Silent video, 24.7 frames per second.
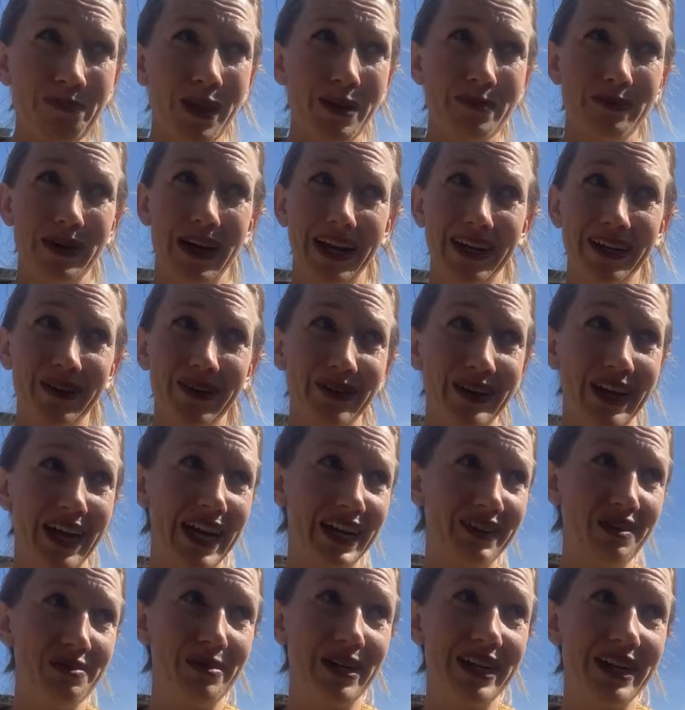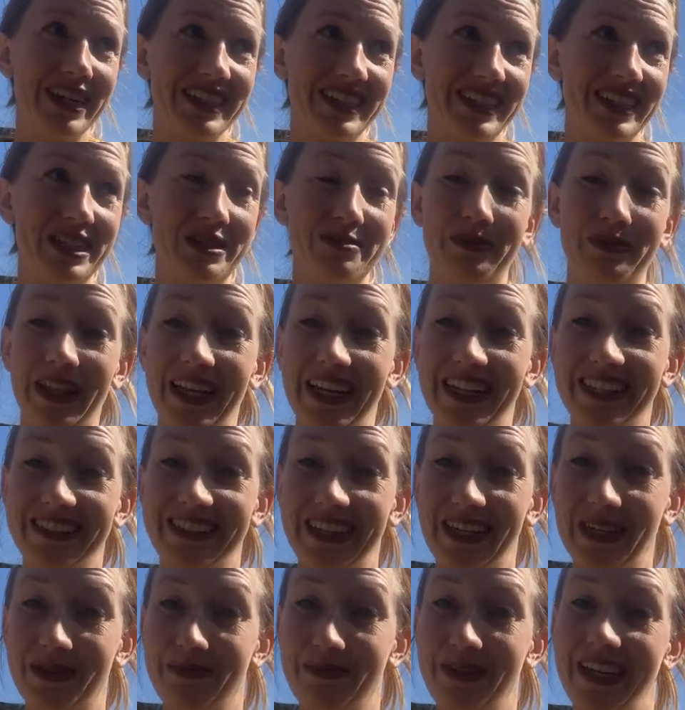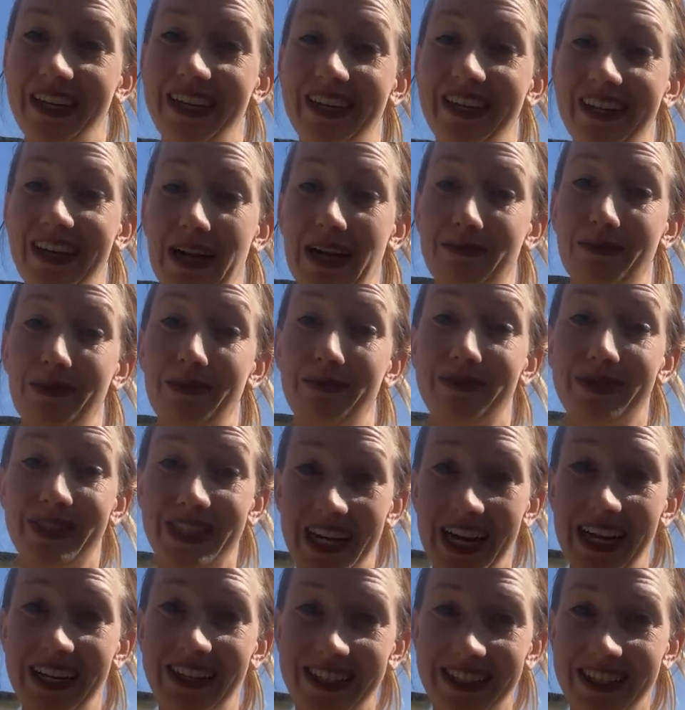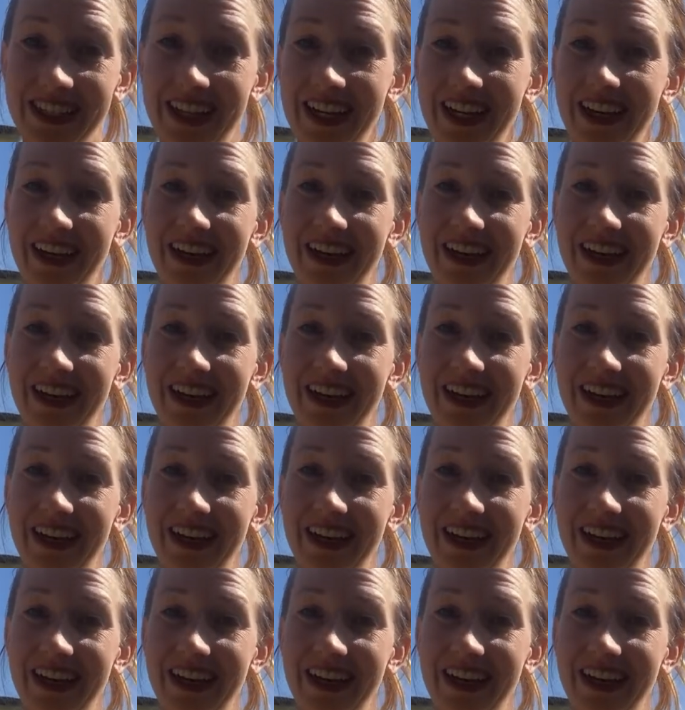but I know not everybody's into plants like me, and I'm obsessed,